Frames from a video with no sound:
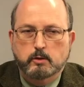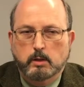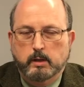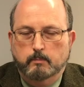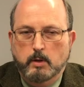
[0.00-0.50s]

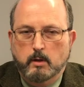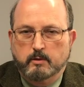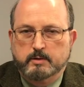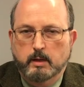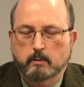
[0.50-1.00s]
took it upon
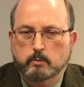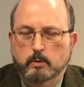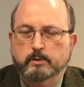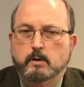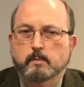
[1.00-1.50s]
ourselves.
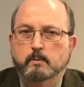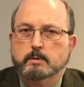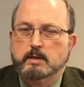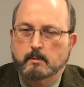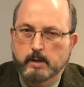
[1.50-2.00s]
One of the
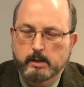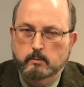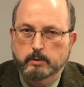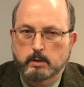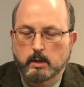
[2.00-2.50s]
commitments I
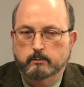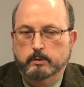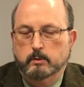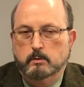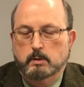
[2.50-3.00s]
made when the
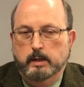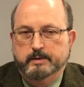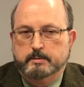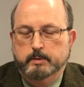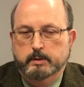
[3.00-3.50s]
governor
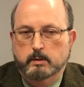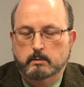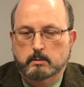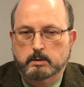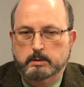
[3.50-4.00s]
asked me
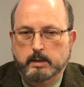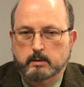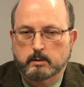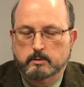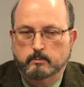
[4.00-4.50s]
to
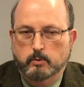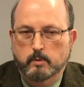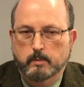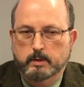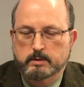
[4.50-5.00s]
take this
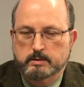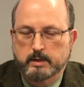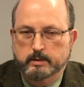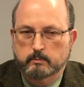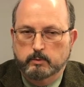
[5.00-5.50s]
appointment as
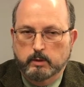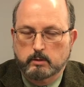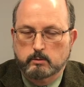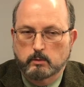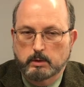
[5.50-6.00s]
executive
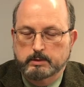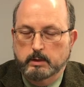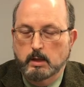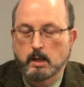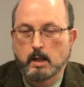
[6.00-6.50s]
director was
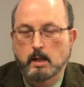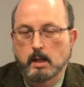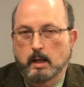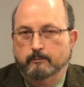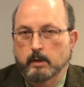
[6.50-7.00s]
that
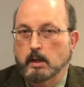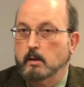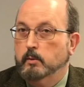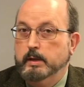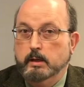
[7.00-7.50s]
I felt
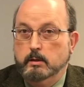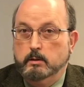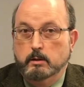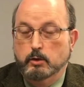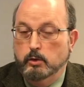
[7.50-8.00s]
like we needed
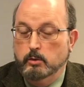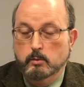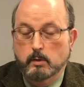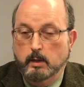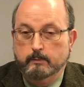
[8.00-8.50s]
to
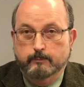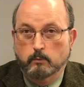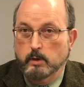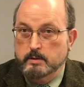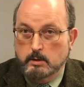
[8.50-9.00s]
do a
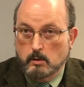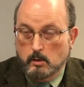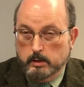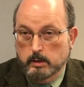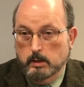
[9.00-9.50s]
forensic
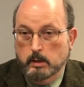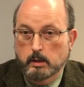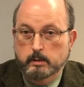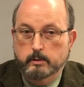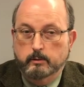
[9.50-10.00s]
audit.
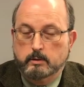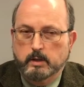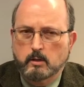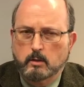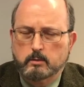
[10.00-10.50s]
The
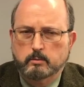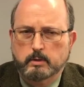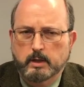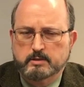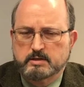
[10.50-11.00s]
state auditor
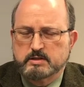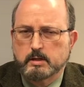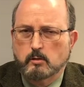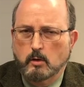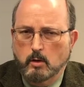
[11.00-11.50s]
does a
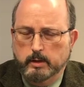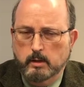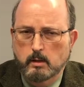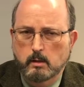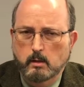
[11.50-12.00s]
single
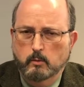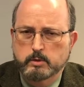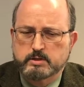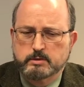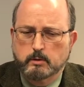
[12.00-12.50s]
audit,
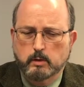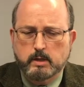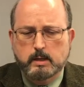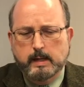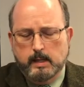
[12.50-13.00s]
which is
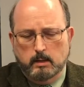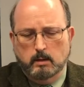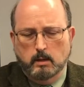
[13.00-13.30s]
looking at